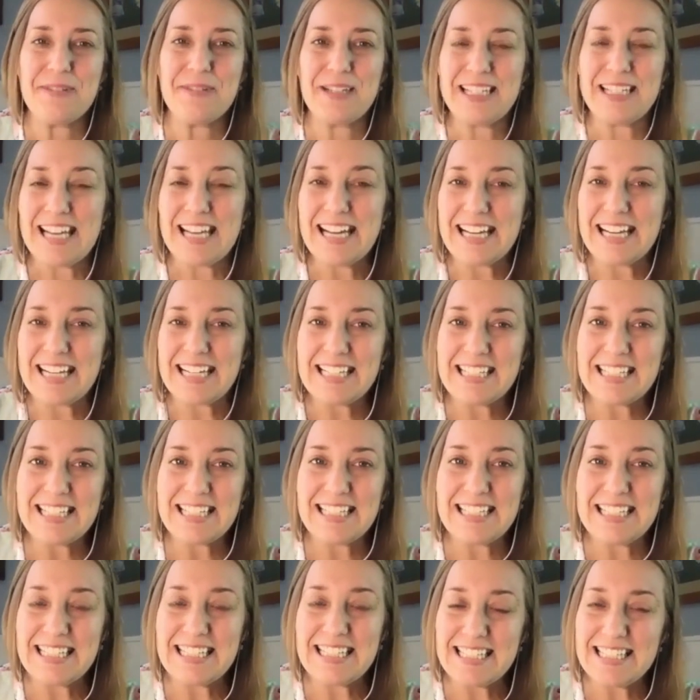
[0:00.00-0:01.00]
But yeah,
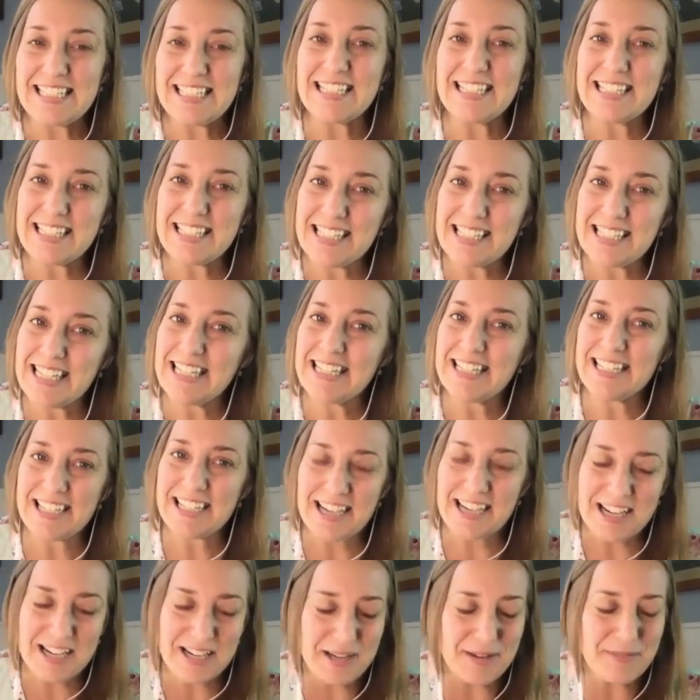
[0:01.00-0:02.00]
it does
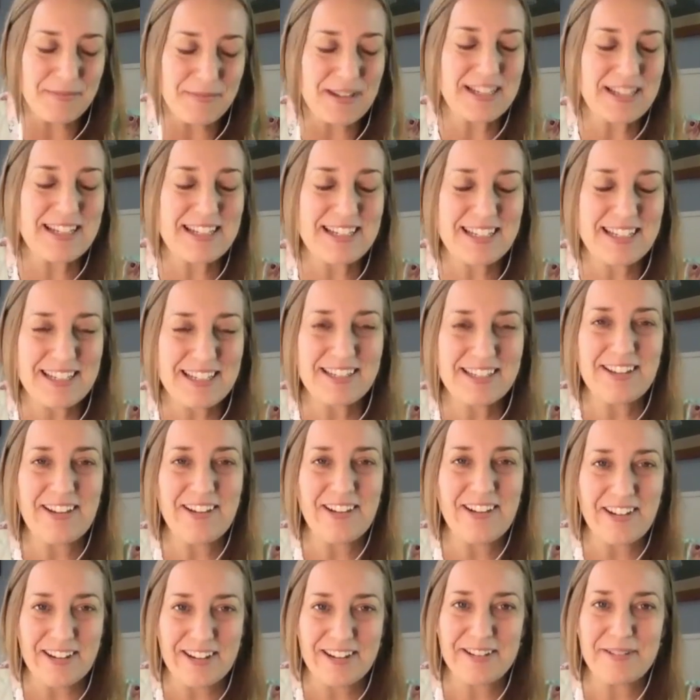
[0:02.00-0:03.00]
take time. It
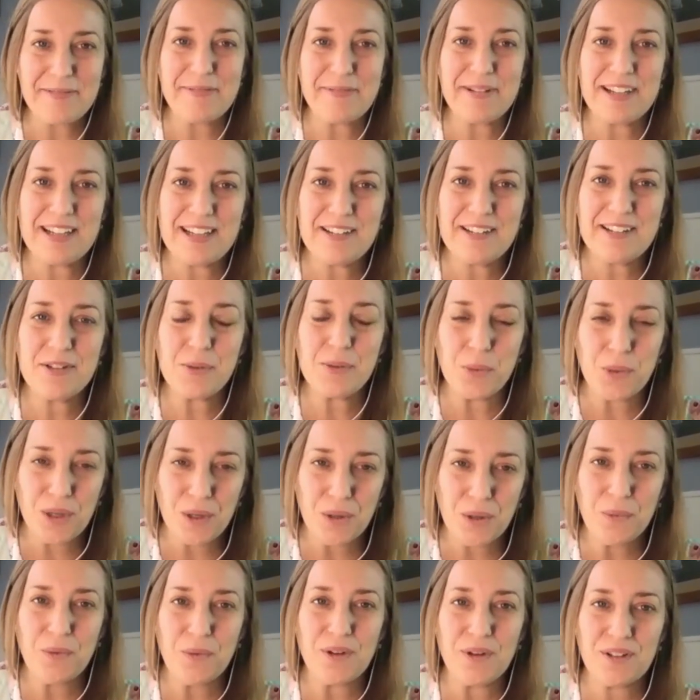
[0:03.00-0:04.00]
is hard, but it is
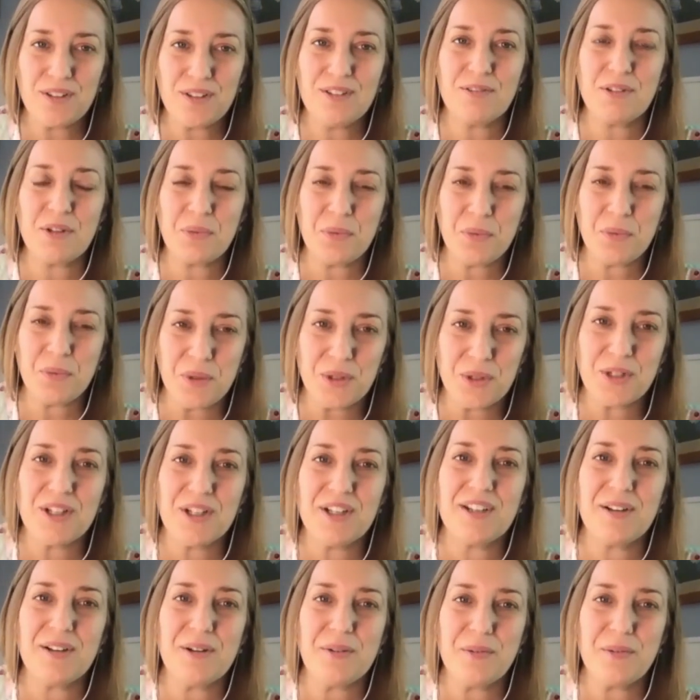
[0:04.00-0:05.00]
well worth the
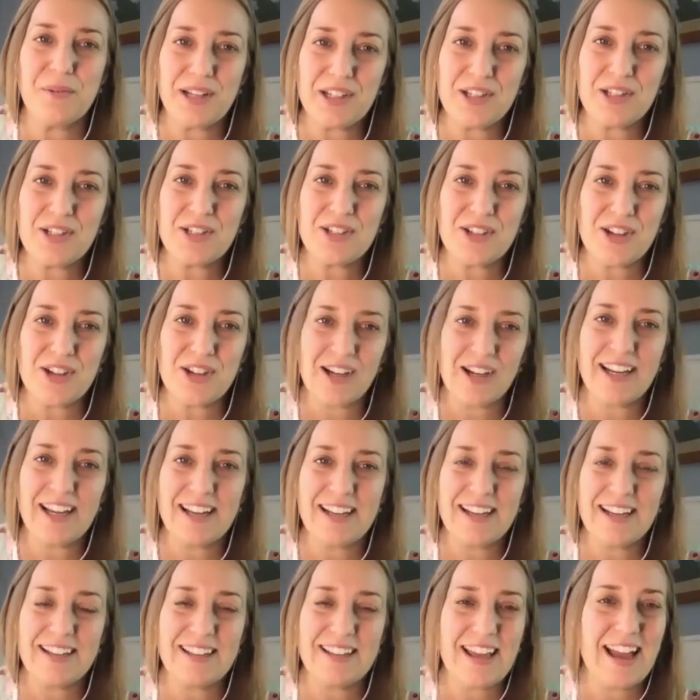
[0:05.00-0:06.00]
reward when you
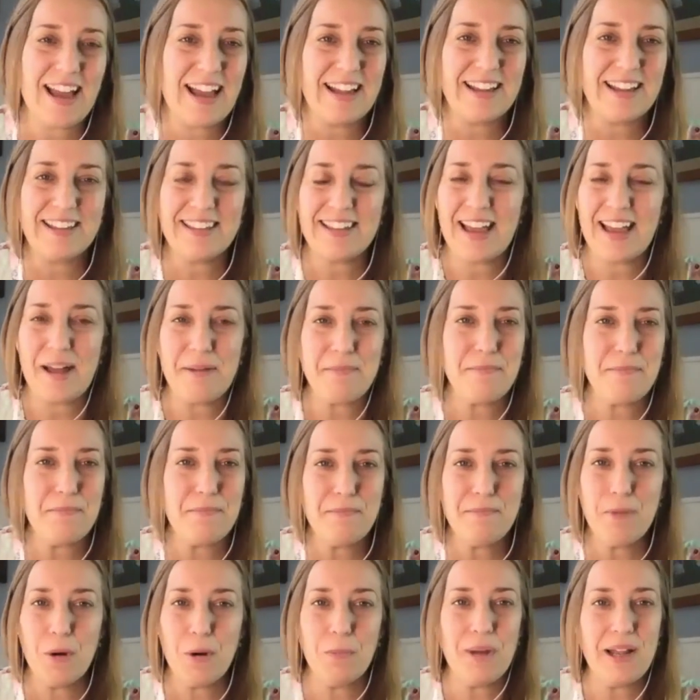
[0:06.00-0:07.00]
start getting that
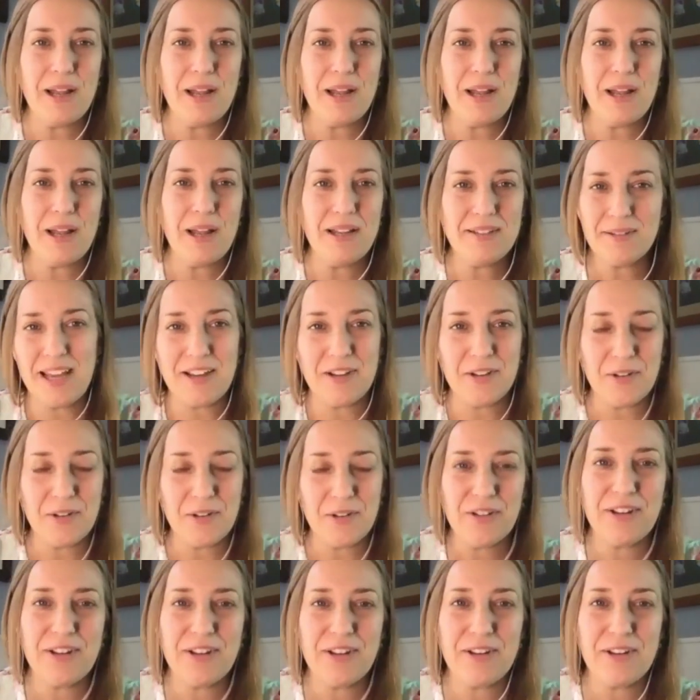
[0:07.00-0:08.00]
momentum that
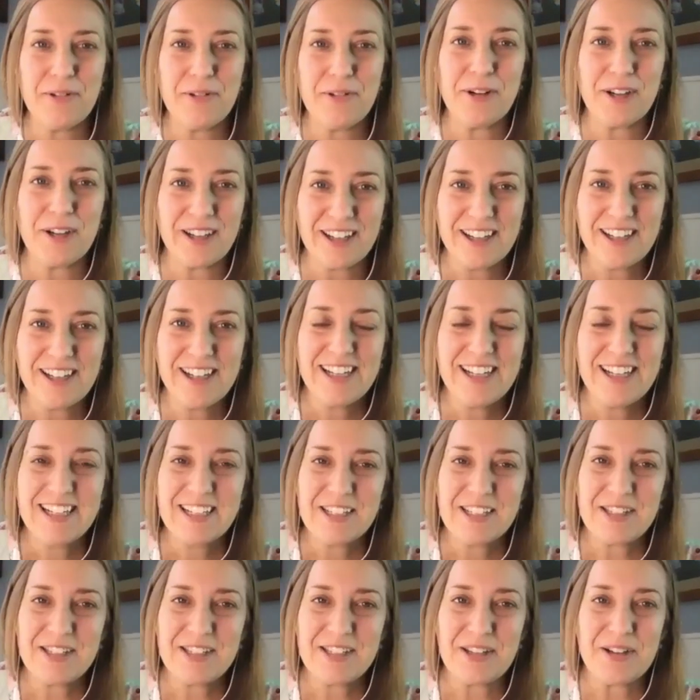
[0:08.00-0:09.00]
you're looking for.
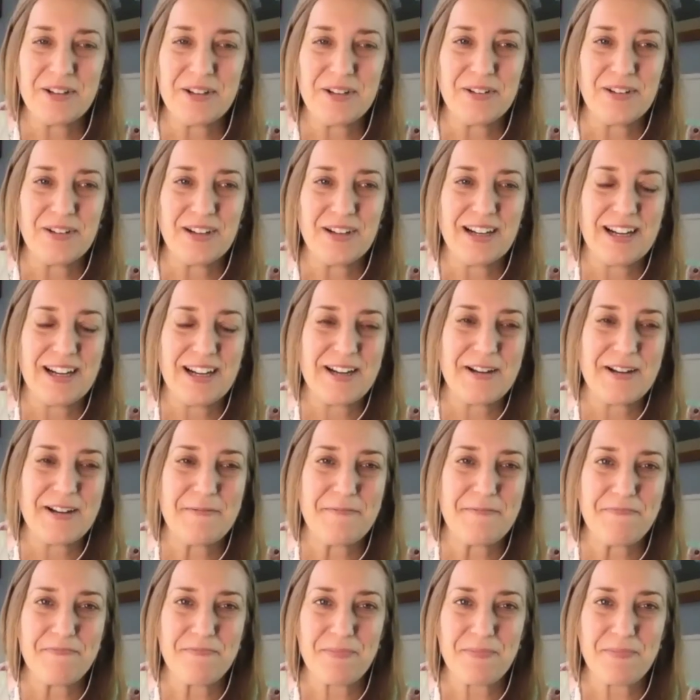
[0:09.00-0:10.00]
So
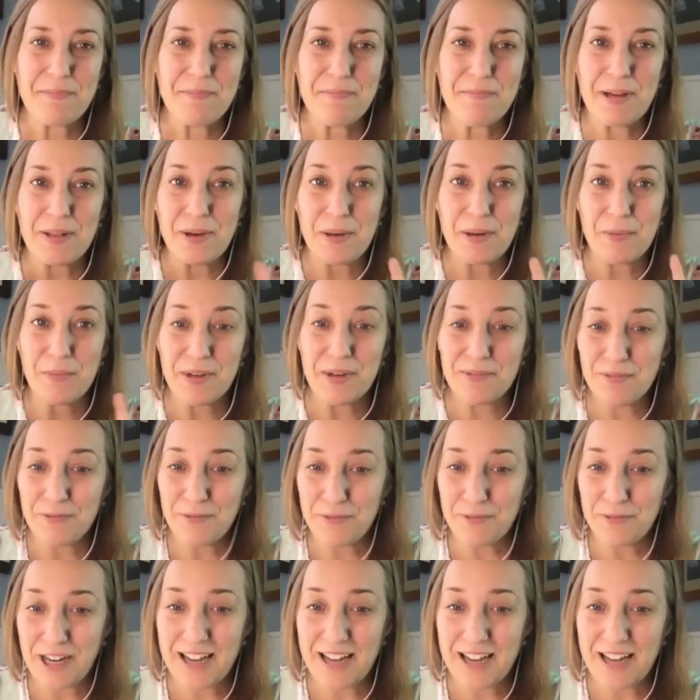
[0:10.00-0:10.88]
by the way, we